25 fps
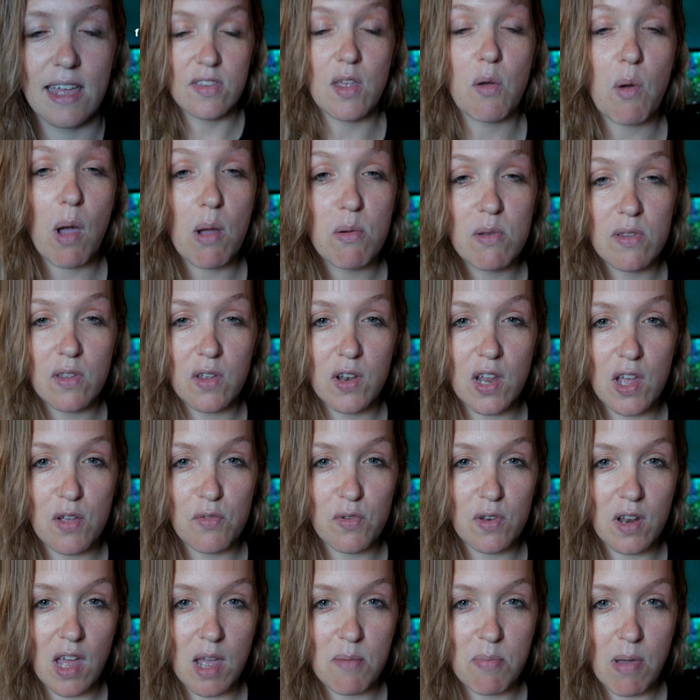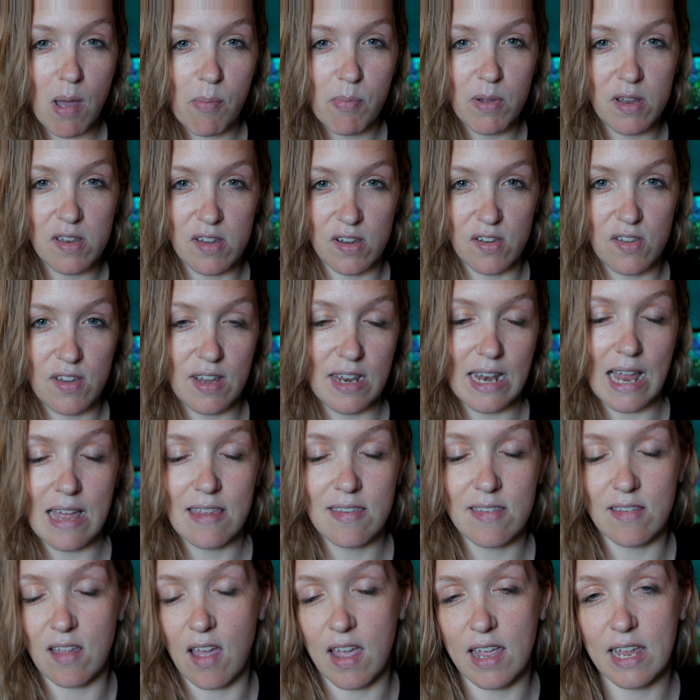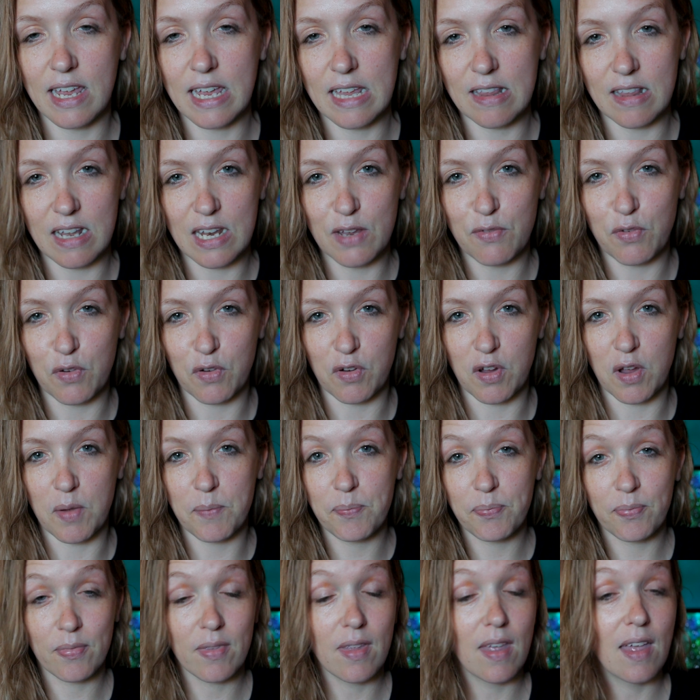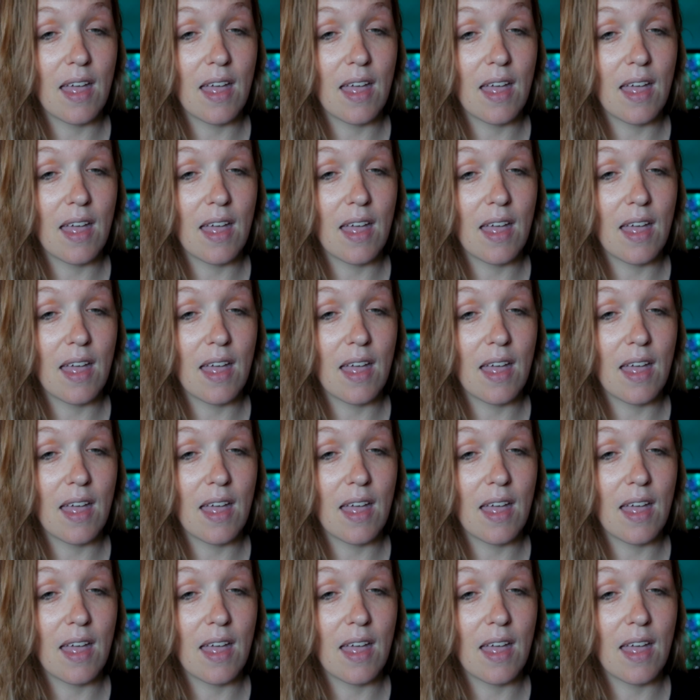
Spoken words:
So I was on overnight puppy duty last night in the living room.